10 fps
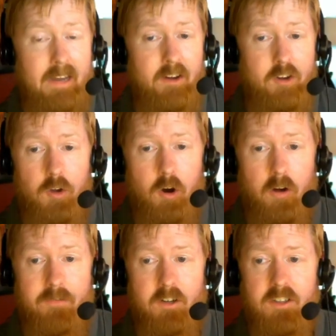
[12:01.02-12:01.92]
New York
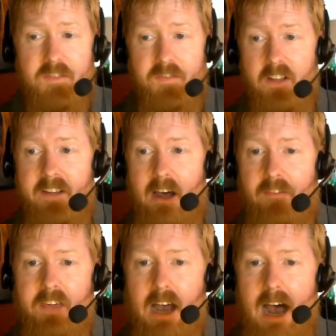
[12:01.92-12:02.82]
versus
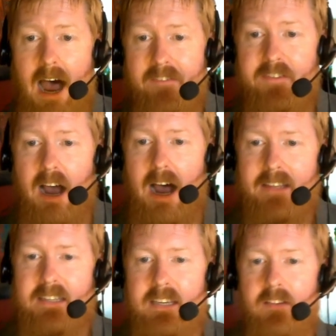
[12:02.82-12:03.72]
Philadelphia, I've
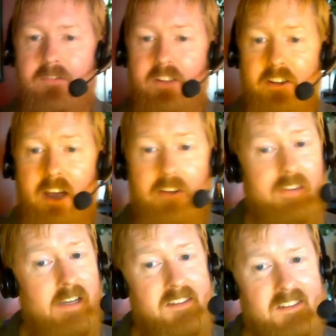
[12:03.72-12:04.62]
got
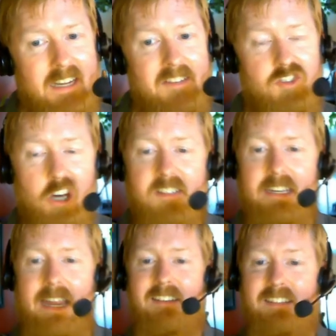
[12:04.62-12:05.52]
Philadelphia in 6. Justin
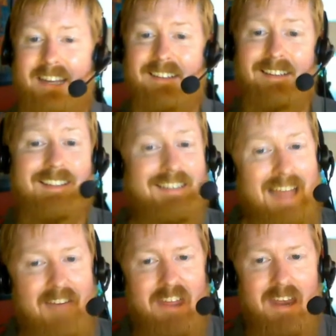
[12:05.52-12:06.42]
has Knicks in
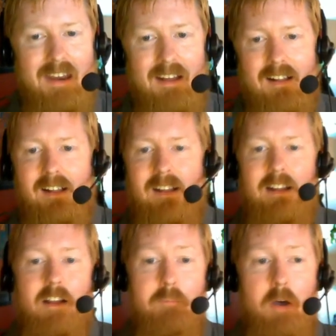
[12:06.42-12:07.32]
7.
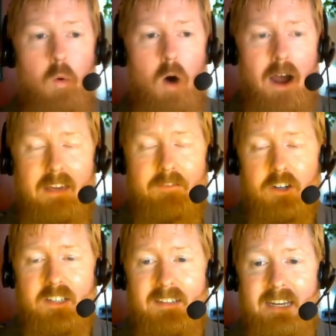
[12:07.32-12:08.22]
Milwaukee
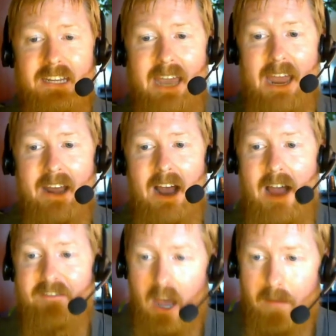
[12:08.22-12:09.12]
versus Indiana, I've
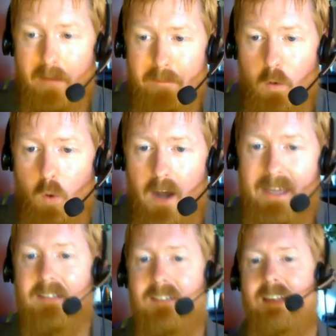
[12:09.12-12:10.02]
got Milwaukee in
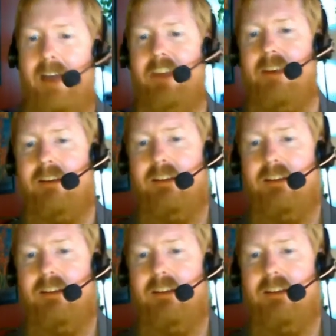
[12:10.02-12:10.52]
7.